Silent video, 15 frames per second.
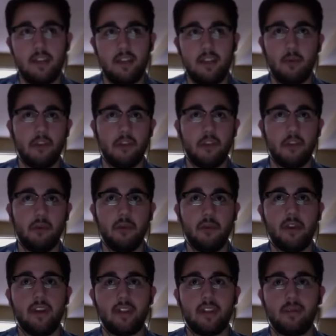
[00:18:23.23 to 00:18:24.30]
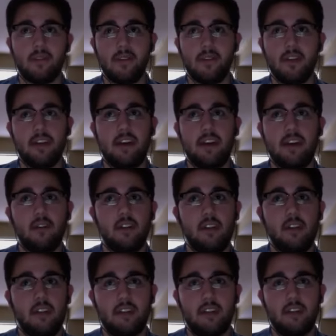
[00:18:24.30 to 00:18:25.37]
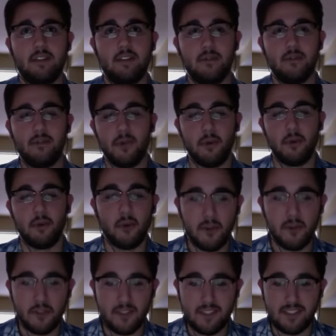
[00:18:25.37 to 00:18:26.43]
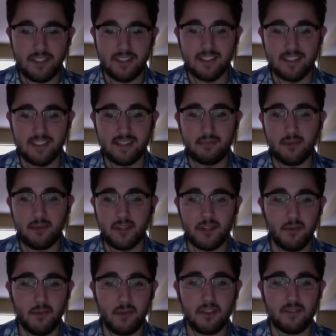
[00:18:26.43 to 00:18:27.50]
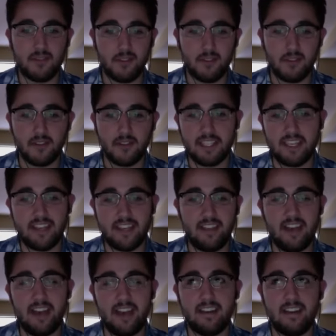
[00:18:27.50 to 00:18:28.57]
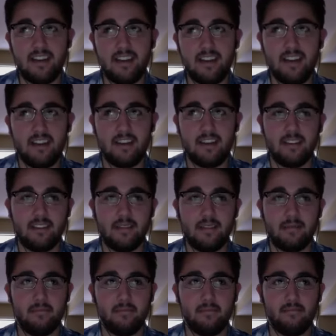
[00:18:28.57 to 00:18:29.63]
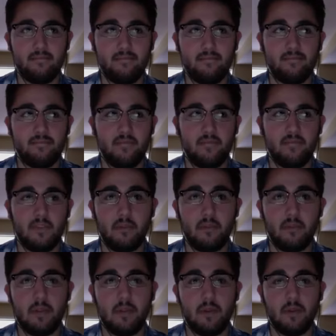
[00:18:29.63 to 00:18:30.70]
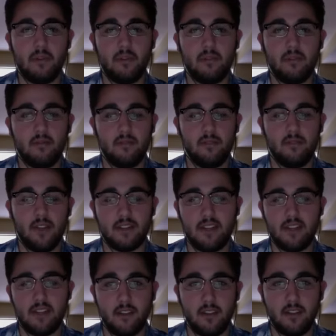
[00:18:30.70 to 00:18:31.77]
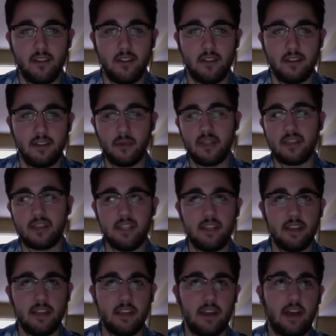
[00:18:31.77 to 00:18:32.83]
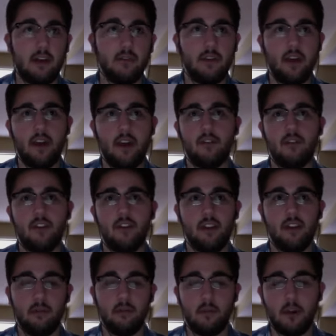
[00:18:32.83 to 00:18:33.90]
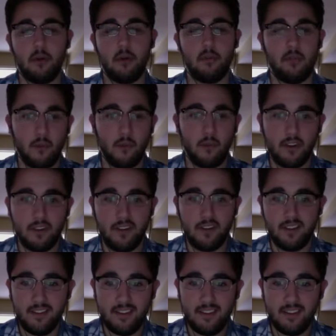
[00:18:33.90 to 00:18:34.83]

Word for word: And one thing you realize once you get out into the real world is it's much more difficult to get that um, from people voluntarily. Like we seek it out now and we hope for it.